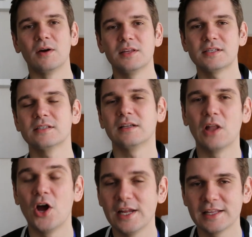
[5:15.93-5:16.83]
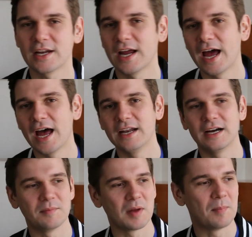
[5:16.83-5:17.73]
and this is a learning that I had
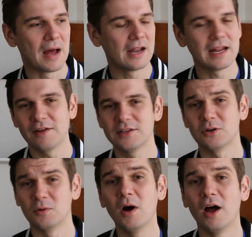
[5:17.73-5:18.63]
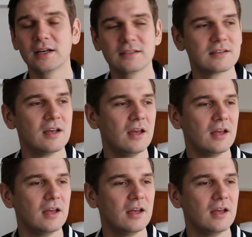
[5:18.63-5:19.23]
about how this all works,